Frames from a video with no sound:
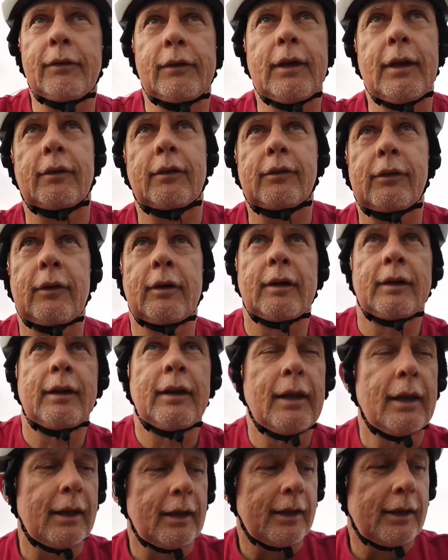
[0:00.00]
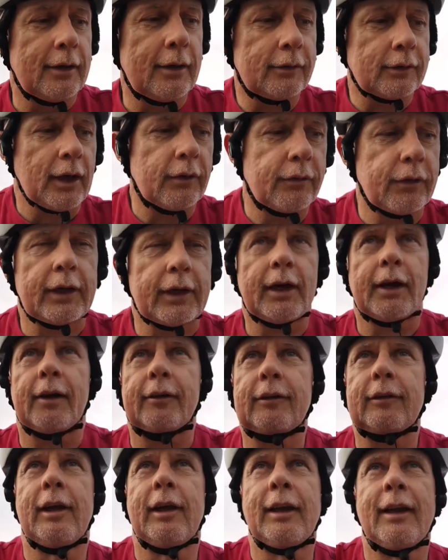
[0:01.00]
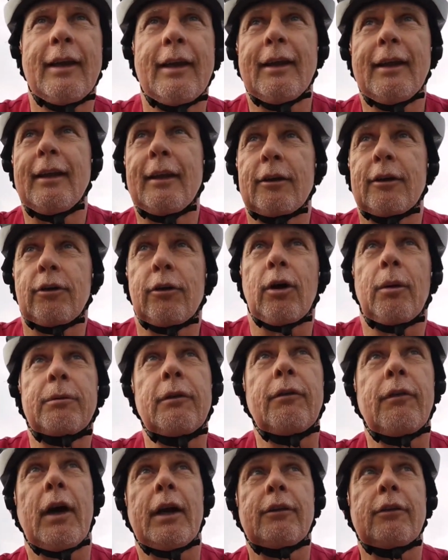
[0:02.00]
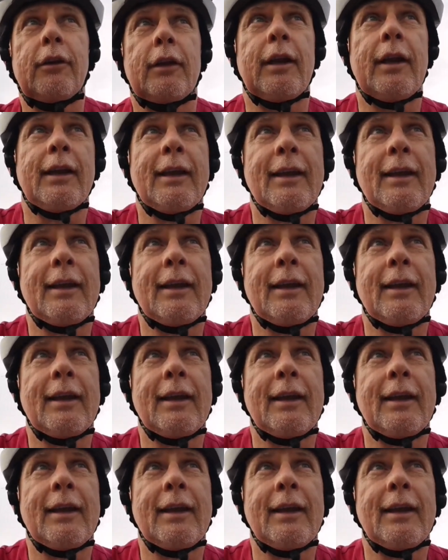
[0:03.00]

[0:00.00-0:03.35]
Yes, it is overcast. Good observation.